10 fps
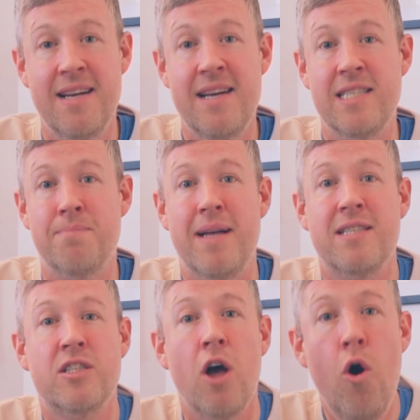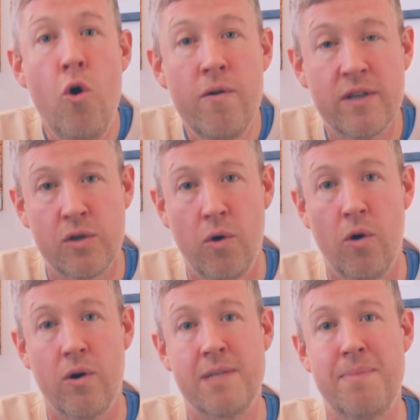It's better to over
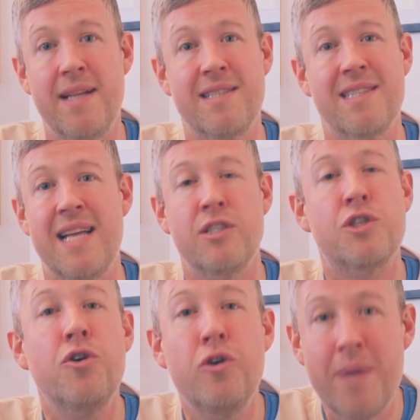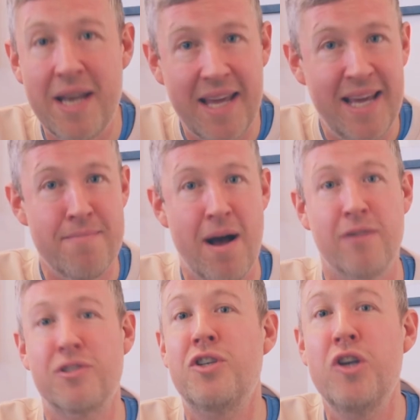talk. It's better to send too many
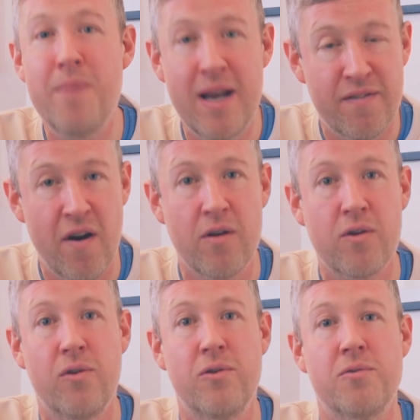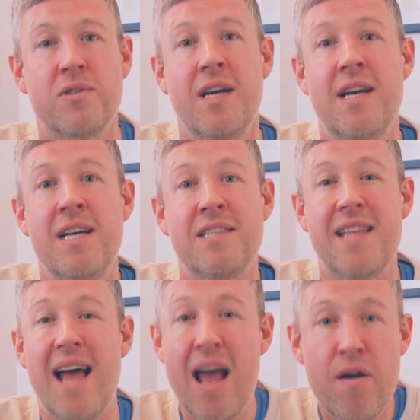emails, too many phone calls, so
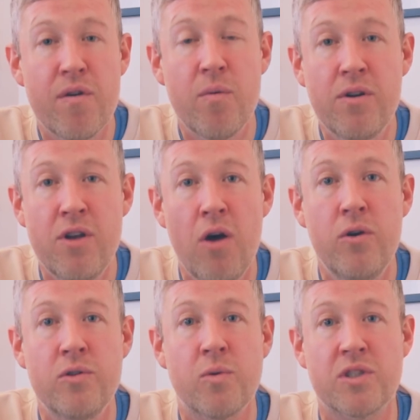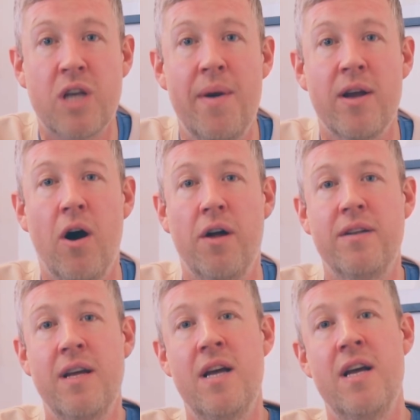that everyone knows what's going
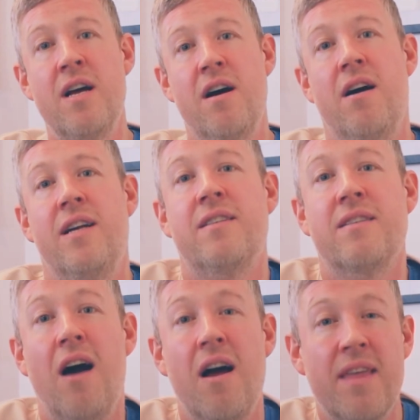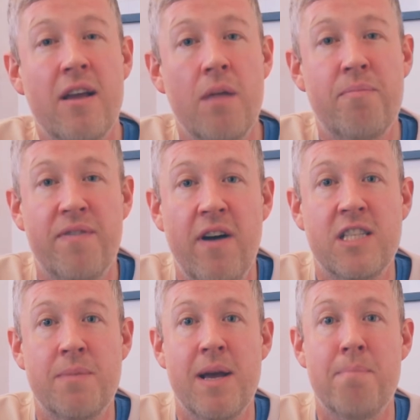on. I think I'd prefer
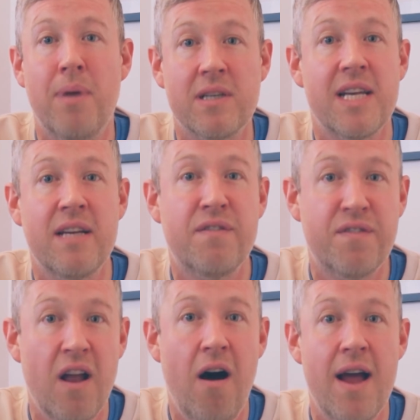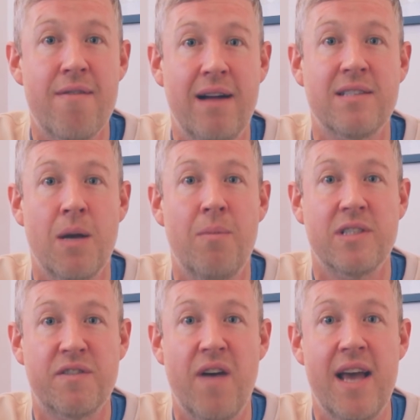to be a buzzing fly around
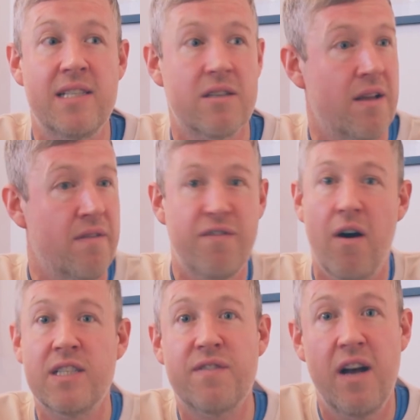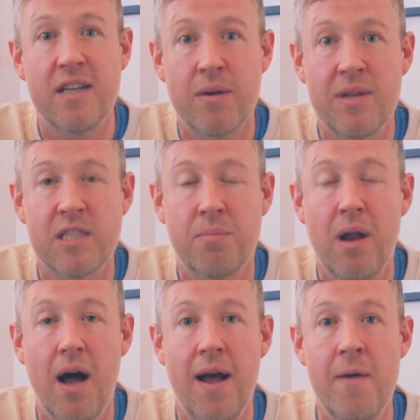someone's face, and vice versa with a
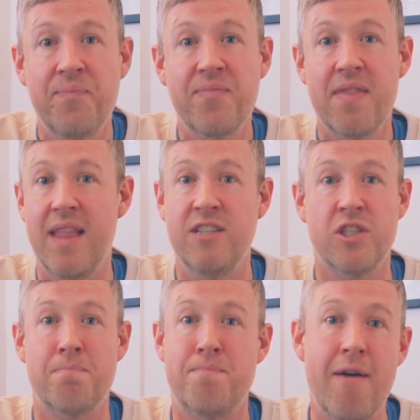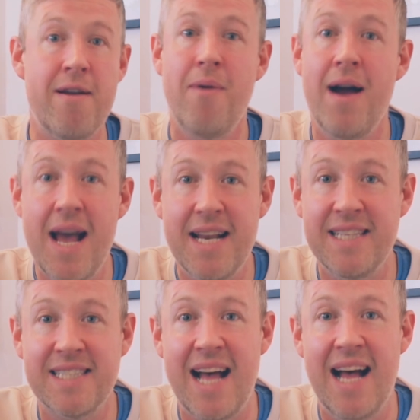supplier, than just bury my head in
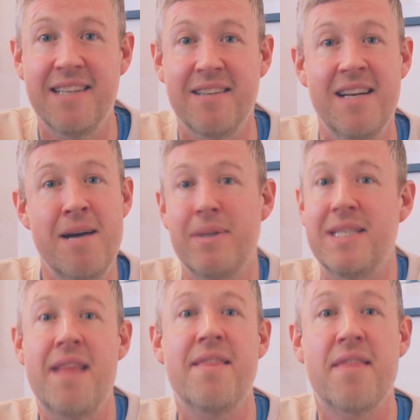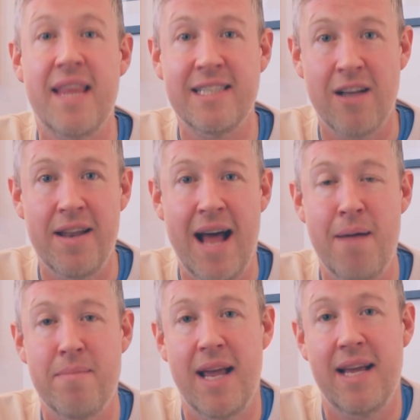the sand and pretend that things aren't
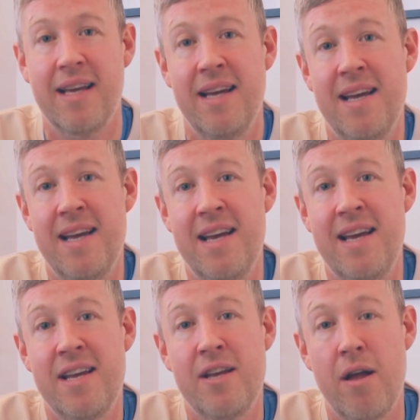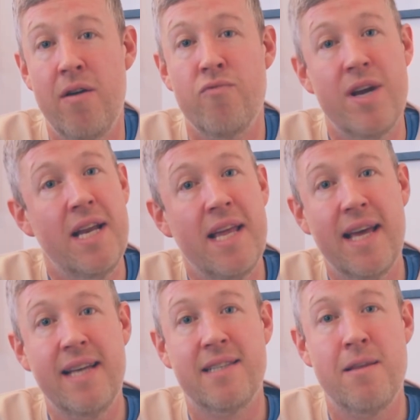happening. It really
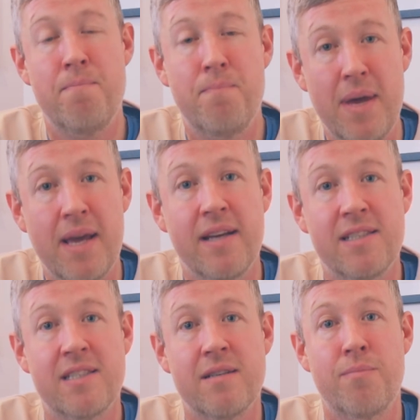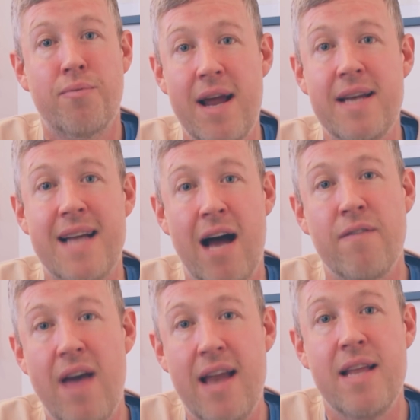is the biggest breakdown
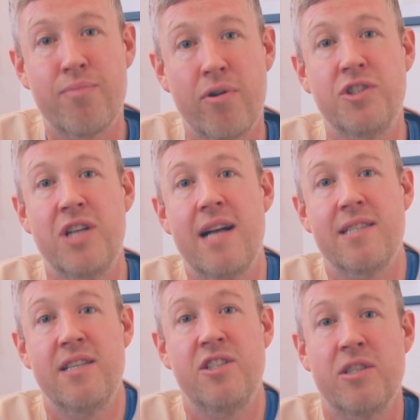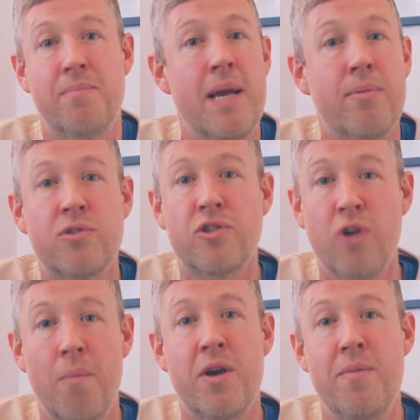of any project, is just people
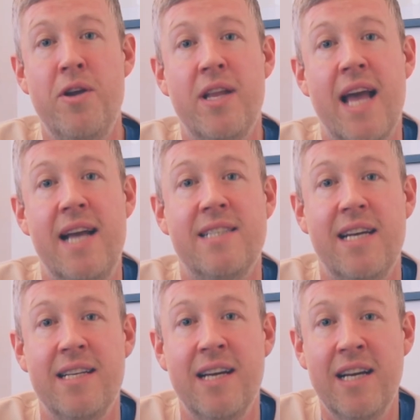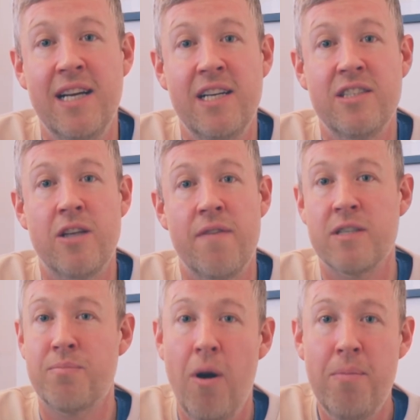stop communicating. So if
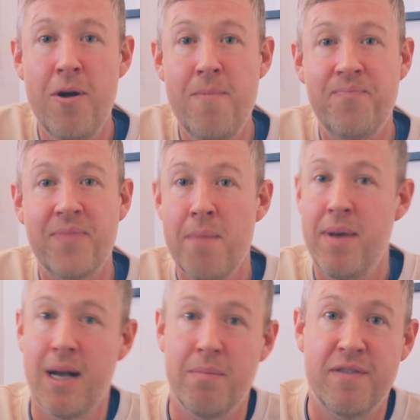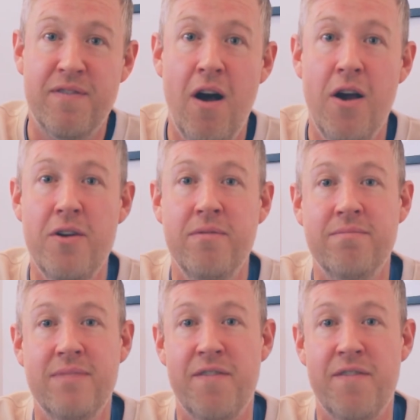there's a problem, pick up the phone.